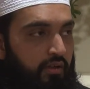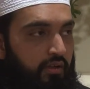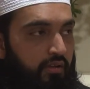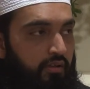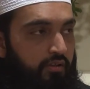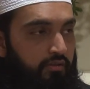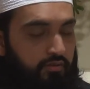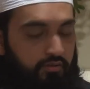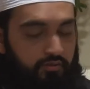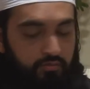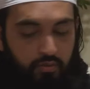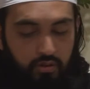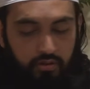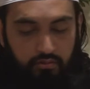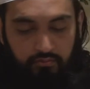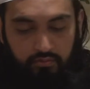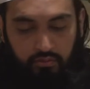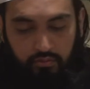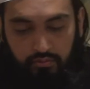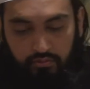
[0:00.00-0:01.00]
This is one
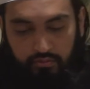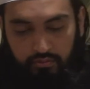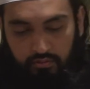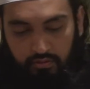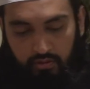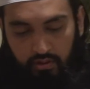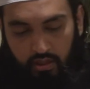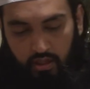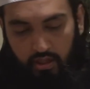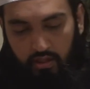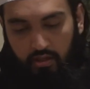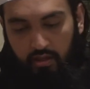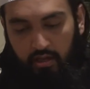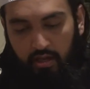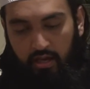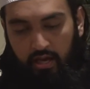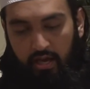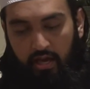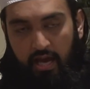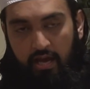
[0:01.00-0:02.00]
of those
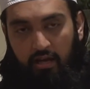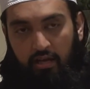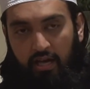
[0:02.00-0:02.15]
uh,